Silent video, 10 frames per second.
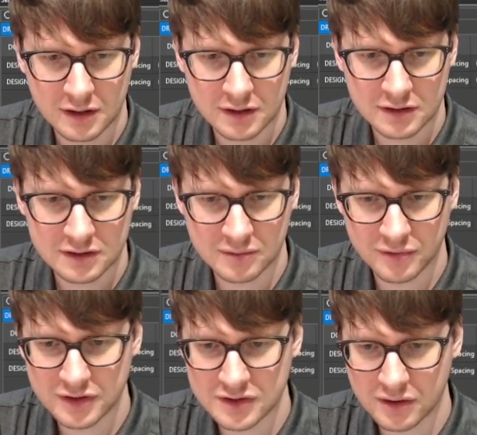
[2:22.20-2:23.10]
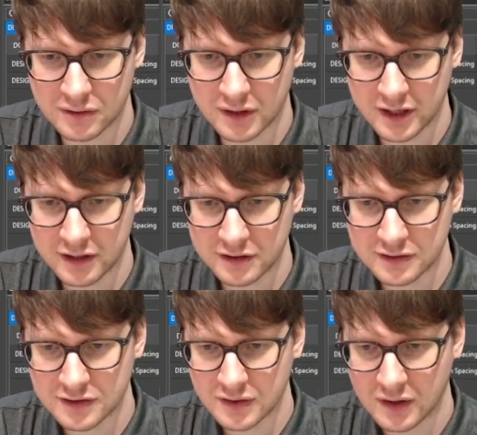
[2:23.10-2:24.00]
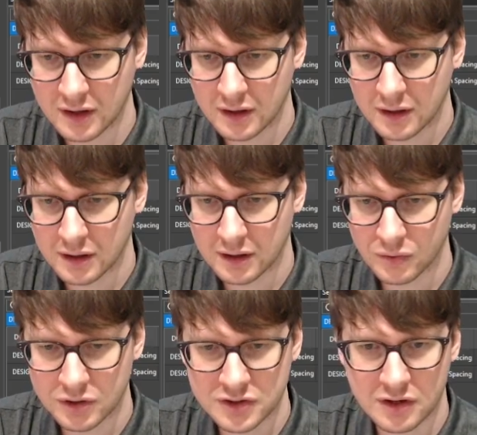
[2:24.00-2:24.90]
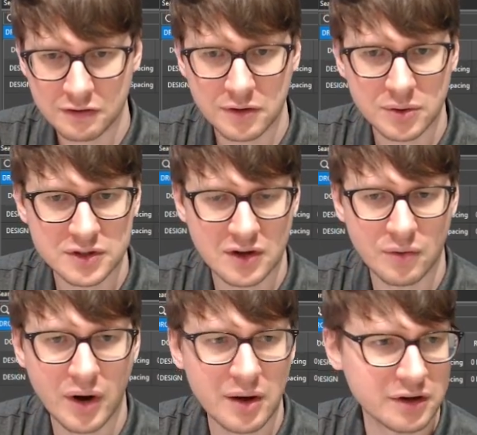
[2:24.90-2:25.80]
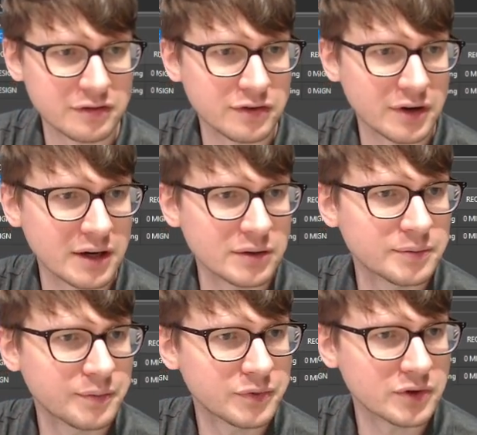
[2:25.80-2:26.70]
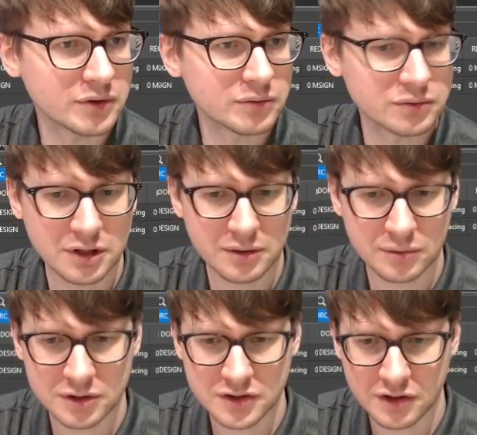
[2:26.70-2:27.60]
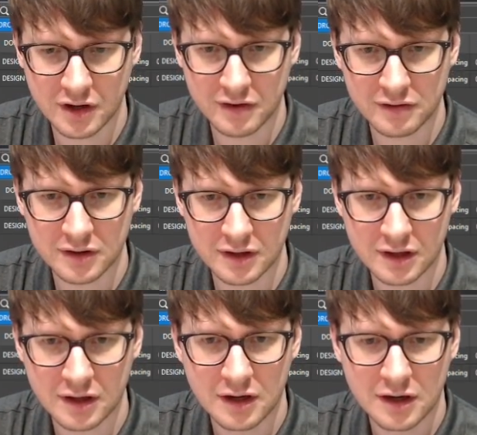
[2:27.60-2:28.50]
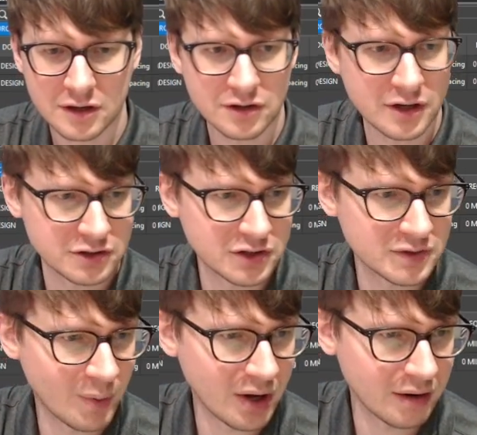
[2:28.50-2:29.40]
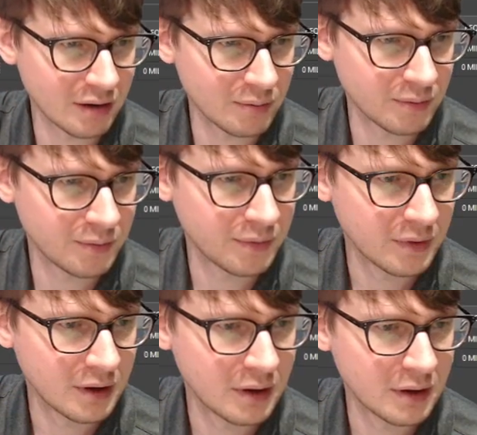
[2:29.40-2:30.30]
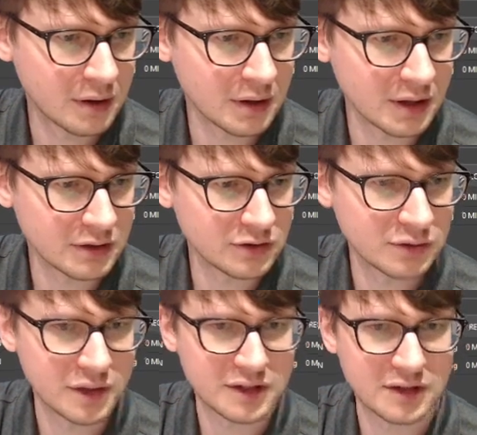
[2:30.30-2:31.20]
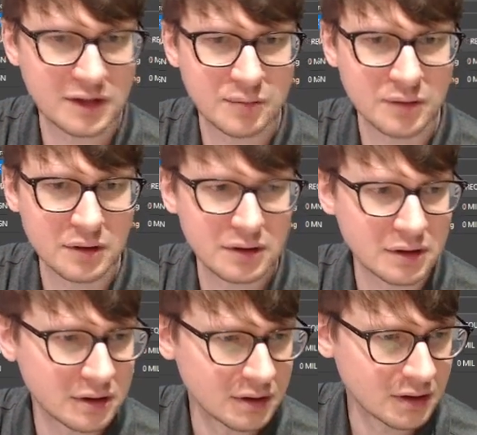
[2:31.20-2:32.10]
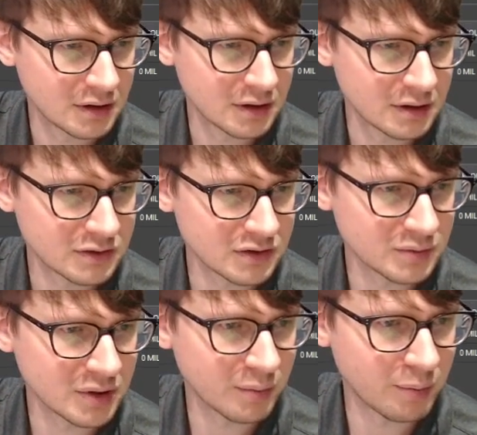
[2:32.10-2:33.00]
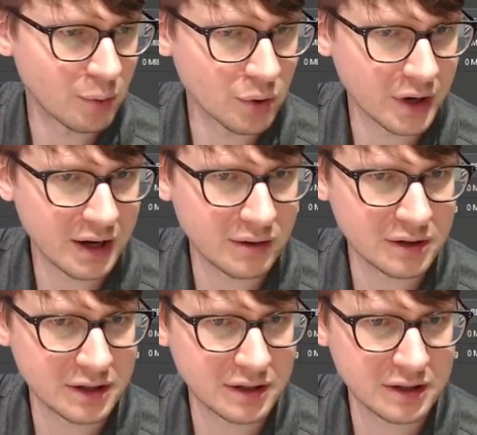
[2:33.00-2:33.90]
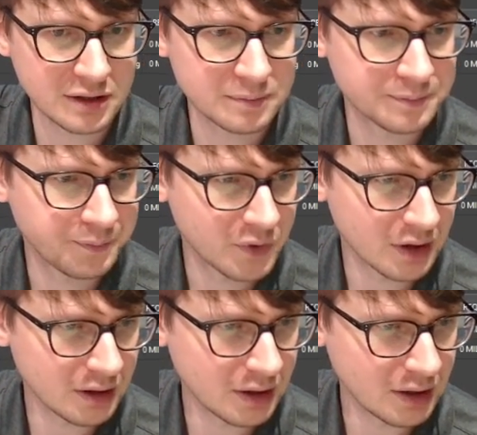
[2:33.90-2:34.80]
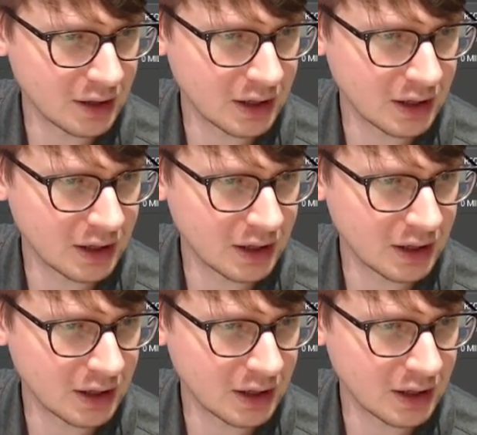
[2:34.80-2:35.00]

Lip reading: some of these other layers. And we're just going to focus on routing for now. So, we'll just turn off everything, turn on just bottom. And I do like to keep the board outline on and